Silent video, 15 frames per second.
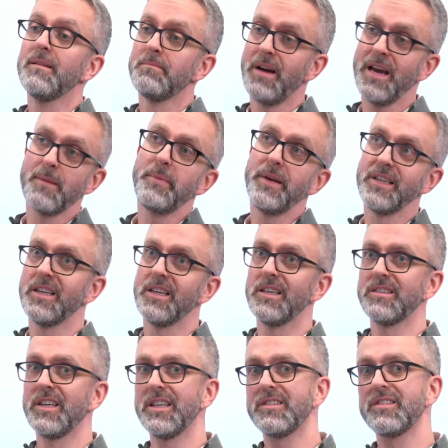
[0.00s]
My opinion
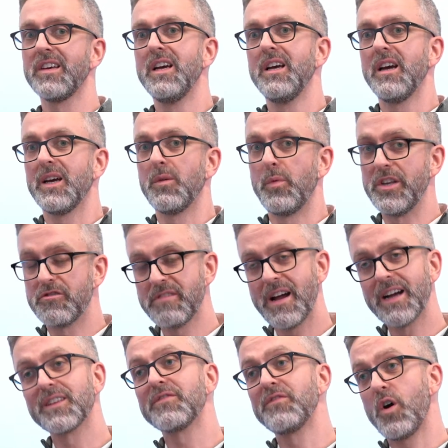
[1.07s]
is it's we
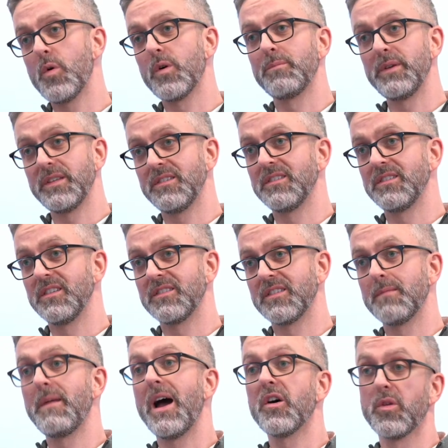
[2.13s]
dragged forward businesses
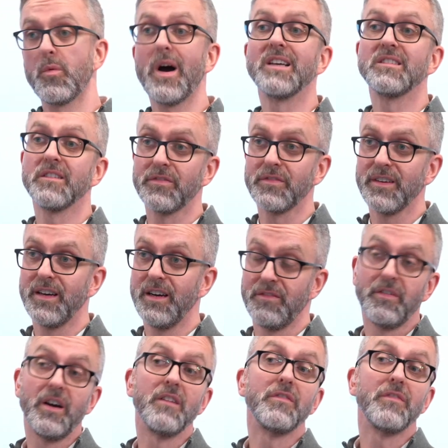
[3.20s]
that might otherwise have
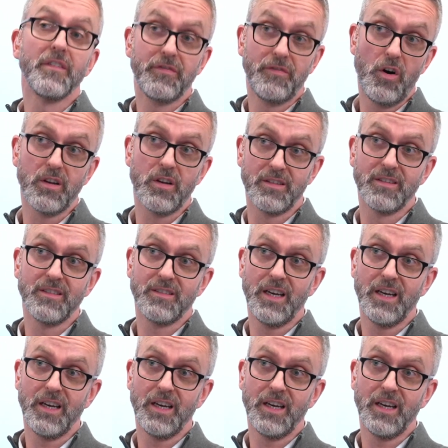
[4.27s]
fallen,